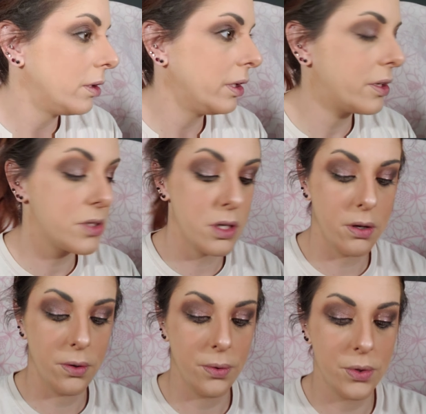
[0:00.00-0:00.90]
Like
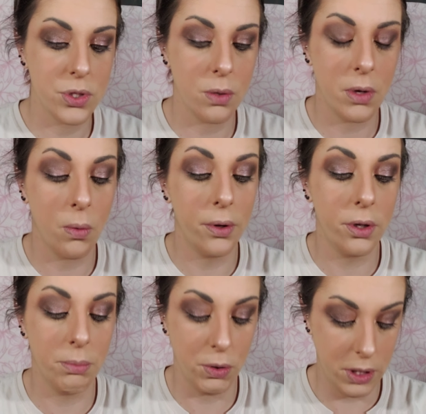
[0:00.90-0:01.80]
so. So my
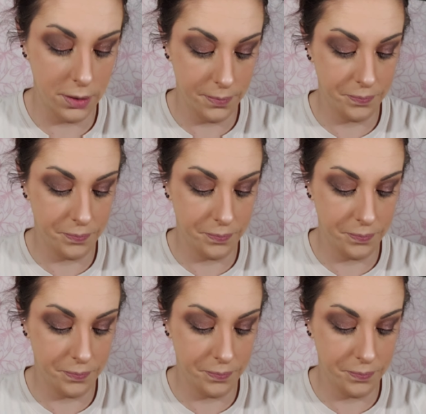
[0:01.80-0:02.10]
Wander Beauty